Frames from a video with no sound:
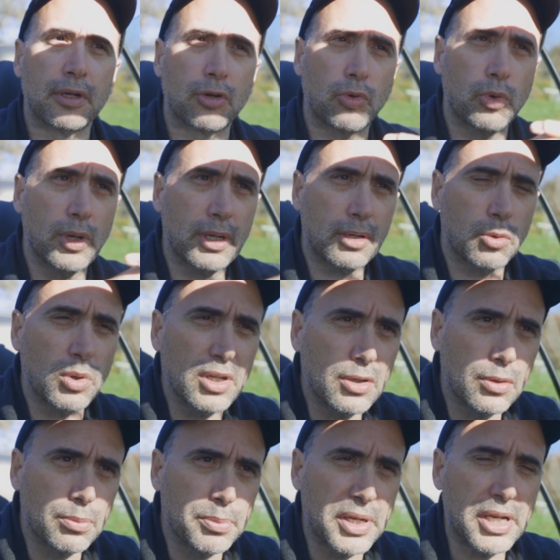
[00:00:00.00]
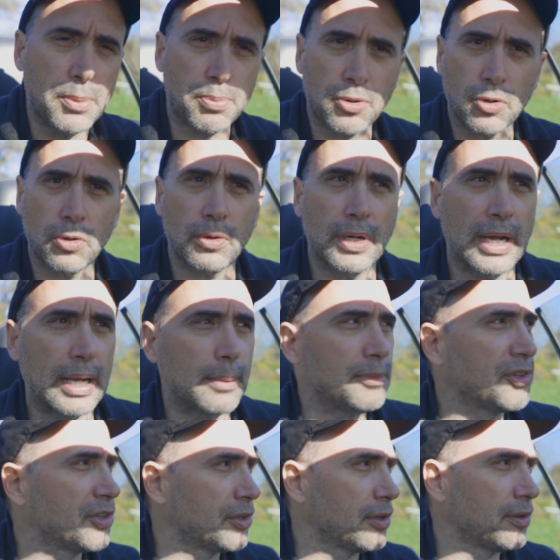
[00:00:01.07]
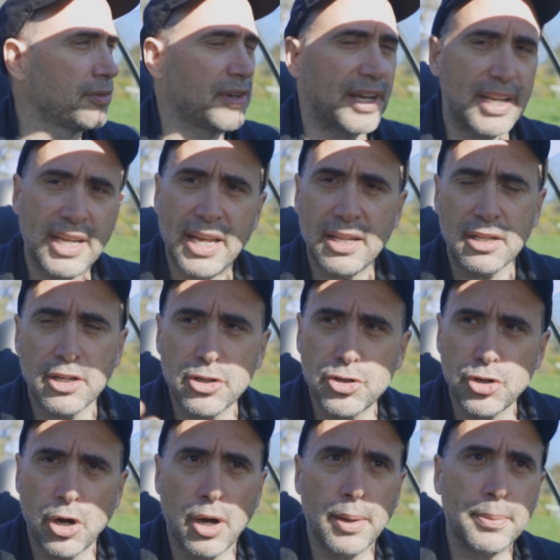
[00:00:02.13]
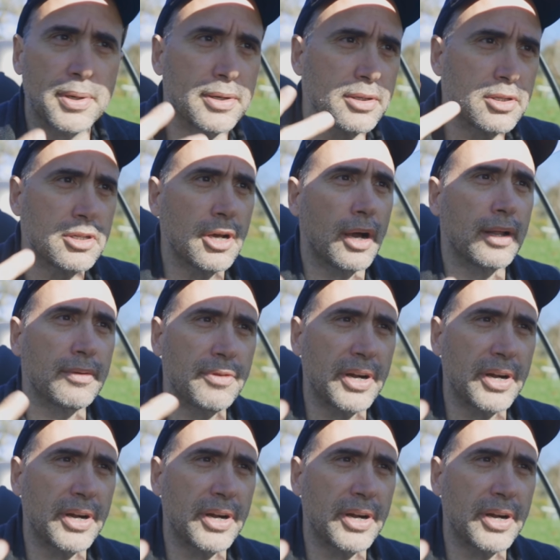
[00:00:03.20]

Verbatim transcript: quick little mini programs that get the job done.